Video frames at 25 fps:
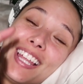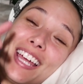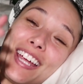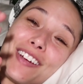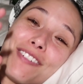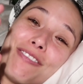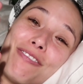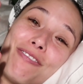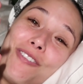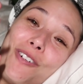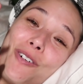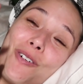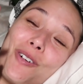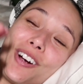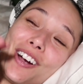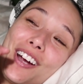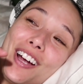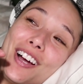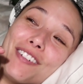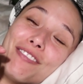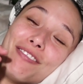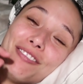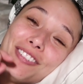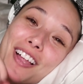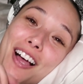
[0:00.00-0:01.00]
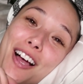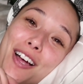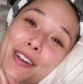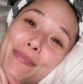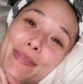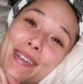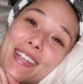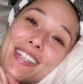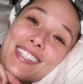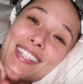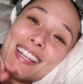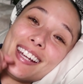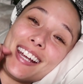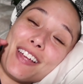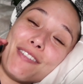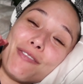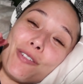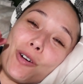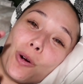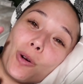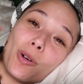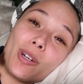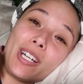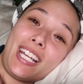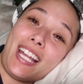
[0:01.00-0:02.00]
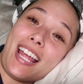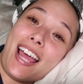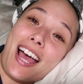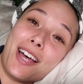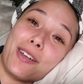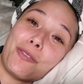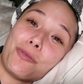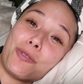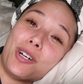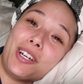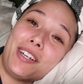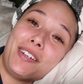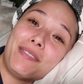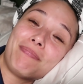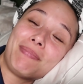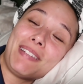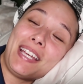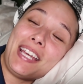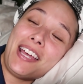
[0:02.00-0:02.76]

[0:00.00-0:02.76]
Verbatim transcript: like four of Vlogmas, and I've already had one.